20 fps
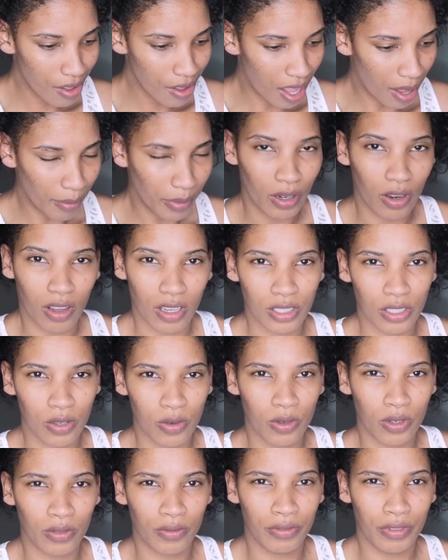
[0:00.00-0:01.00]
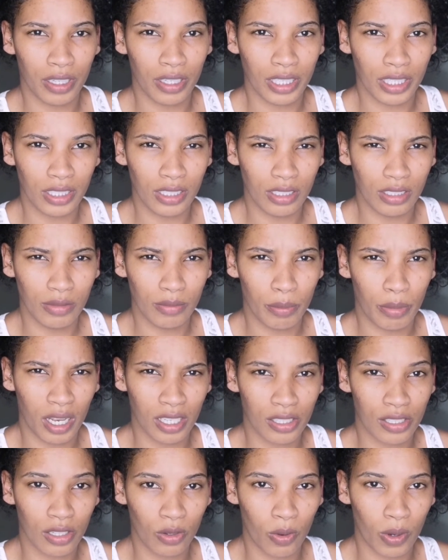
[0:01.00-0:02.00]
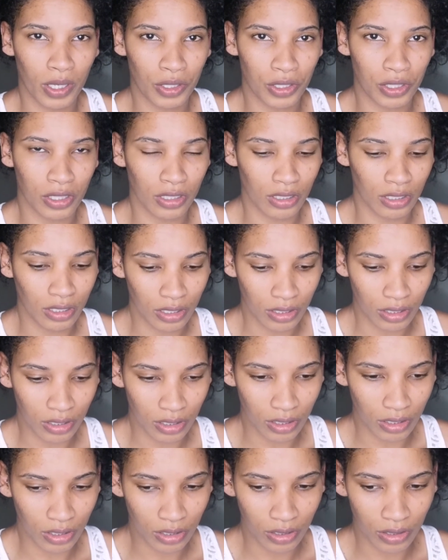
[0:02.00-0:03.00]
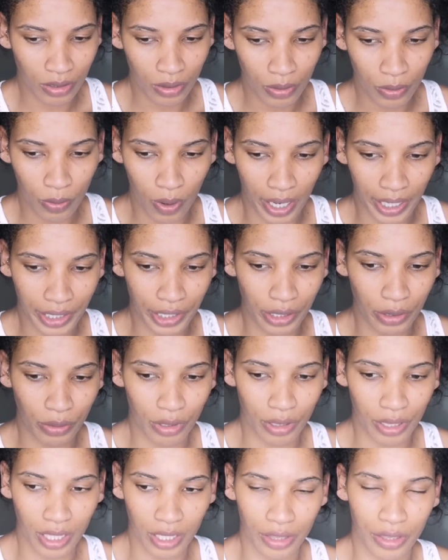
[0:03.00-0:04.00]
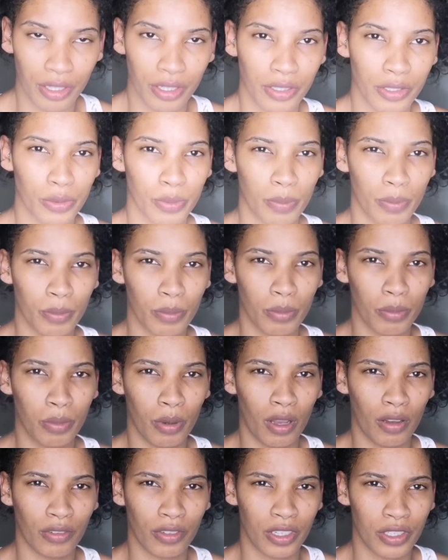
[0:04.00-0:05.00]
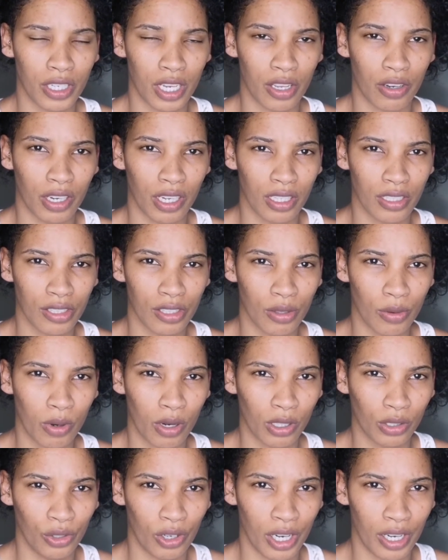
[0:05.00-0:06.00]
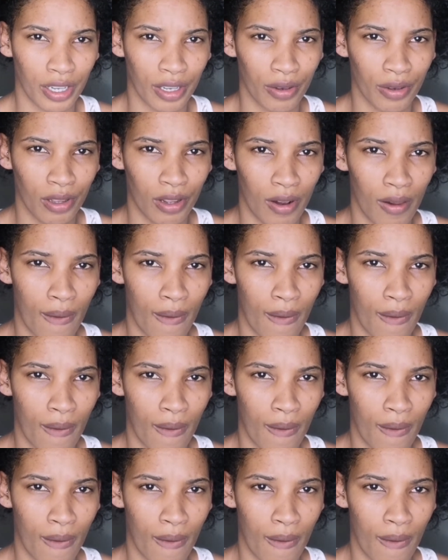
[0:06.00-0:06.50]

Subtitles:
I'm going to ask you a very personal question. Why do you think there's impoverished areas in the world right now?